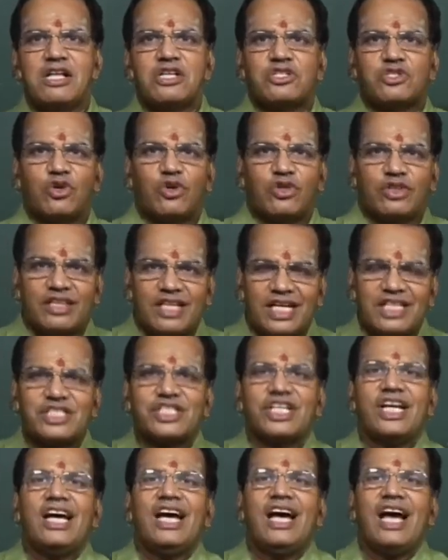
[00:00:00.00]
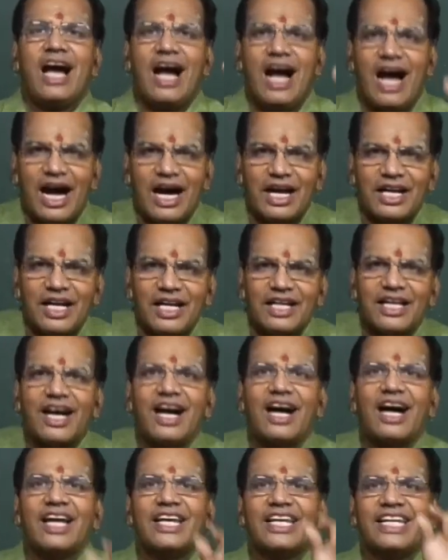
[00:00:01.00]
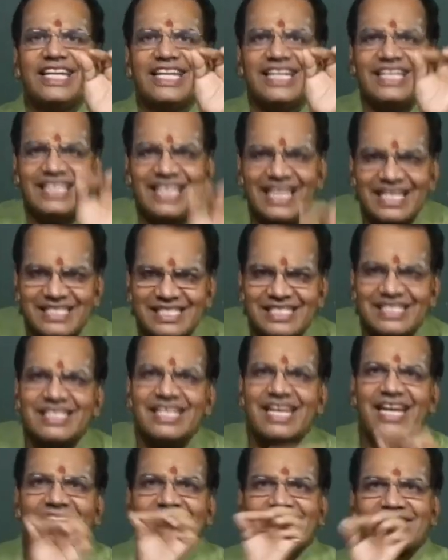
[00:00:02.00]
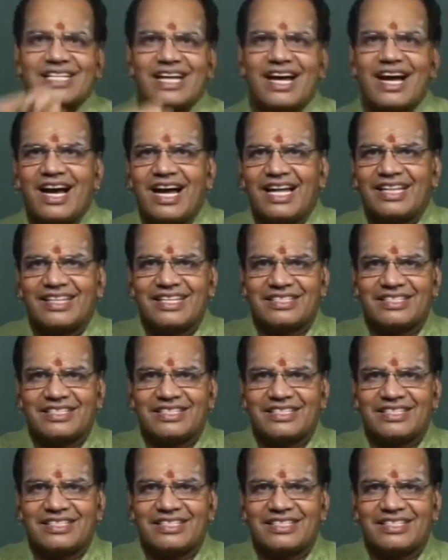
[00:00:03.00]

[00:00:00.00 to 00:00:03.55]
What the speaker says: So dasha ananani yasya saha.